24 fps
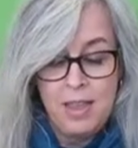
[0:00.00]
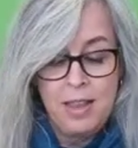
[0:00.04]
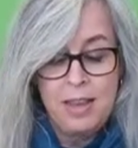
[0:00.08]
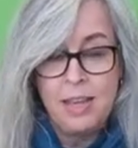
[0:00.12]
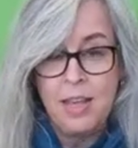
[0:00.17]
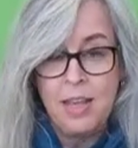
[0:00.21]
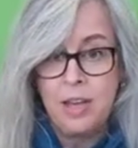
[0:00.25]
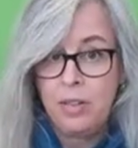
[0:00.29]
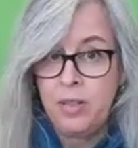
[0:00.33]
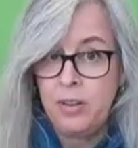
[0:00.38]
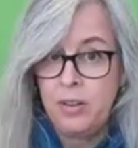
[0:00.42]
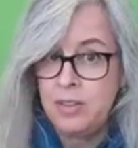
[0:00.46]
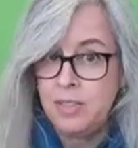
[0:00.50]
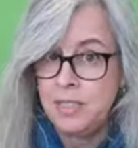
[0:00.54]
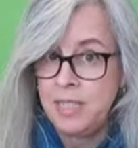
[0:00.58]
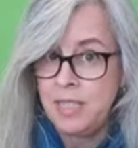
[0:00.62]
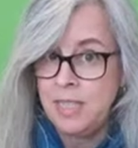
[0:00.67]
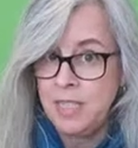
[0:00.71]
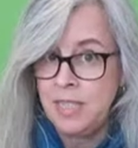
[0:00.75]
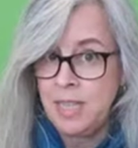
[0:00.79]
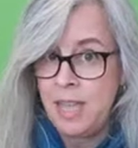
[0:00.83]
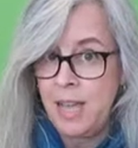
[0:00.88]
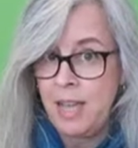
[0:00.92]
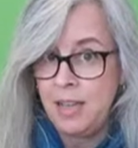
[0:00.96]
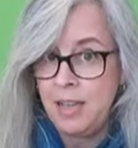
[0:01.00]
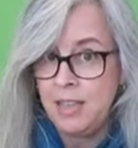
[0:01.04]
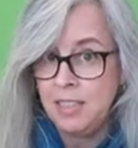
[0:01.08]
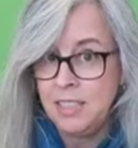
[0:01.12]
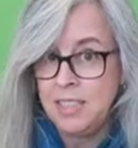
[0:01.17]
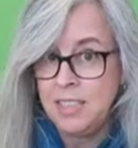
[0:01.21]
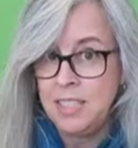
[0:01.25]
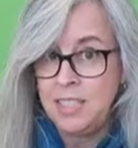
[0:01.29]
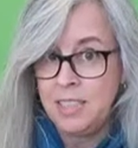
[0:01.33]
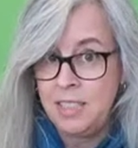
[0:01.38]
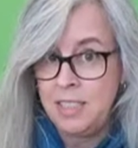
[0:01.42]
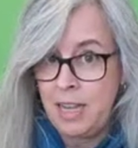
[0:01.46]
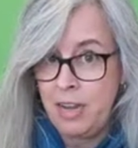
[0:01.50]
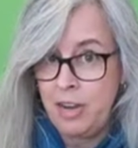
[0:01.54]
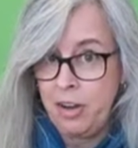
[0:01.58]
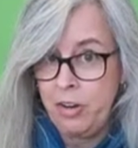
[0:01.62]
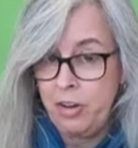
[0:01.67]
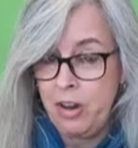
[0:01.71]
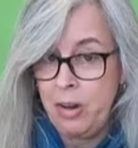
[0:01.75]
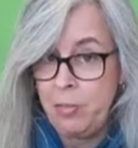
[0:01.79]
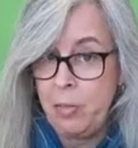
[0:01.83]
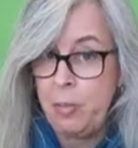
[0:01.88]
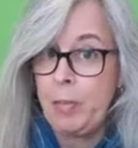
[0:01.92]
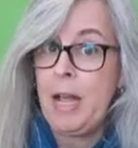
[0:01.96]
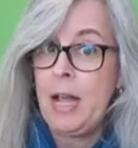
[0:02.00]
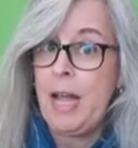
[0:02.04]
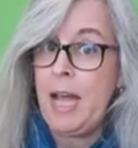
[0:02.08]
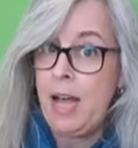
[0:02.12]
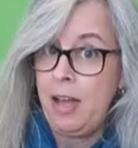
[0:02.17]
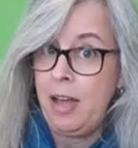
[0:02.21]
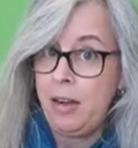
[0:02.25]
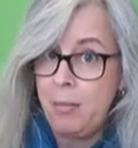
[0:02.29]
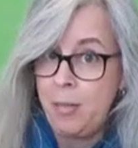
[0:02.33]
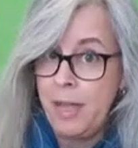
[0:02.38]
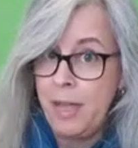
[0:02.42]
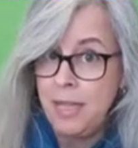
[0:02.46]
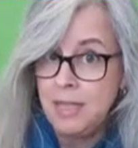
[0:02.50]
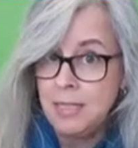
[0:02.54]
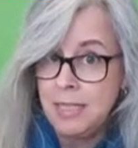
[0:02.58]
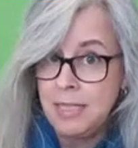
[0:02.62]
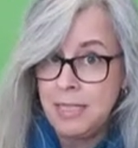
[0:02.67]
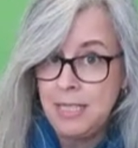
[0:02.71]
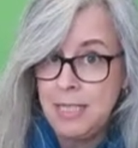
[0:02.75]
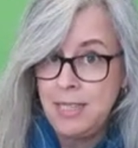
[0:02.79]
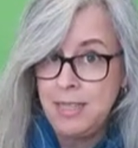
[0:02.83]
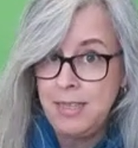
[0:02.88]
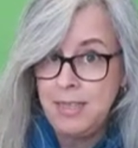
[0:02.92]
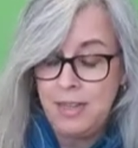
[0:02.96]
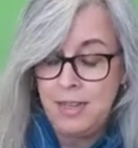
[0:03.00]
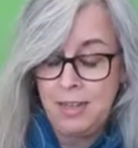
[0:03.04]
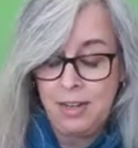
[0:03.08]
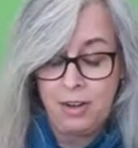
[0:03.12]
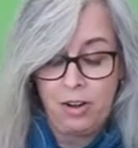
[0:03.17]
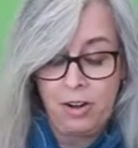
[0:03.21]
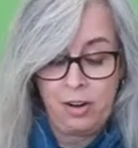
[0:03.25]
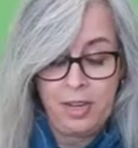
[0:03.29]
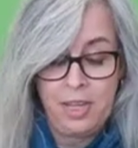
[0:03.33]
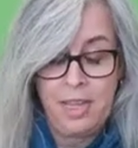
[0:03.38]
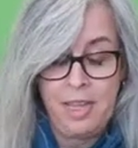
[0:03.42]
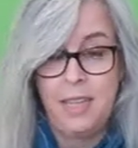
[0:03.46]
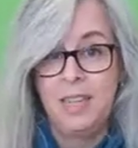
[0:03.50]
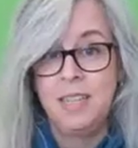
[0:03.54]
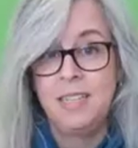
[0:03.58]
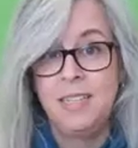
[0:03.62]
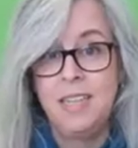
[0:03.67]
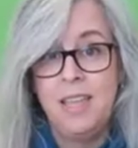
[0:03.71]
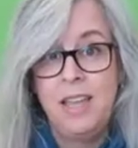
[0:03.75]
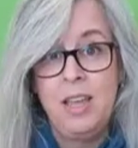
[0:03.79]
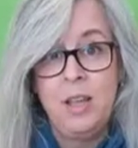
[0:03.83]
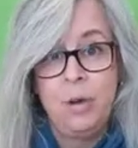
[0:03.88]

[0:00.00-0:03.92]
Now there's an attached diagram about how to make a zine in our kit,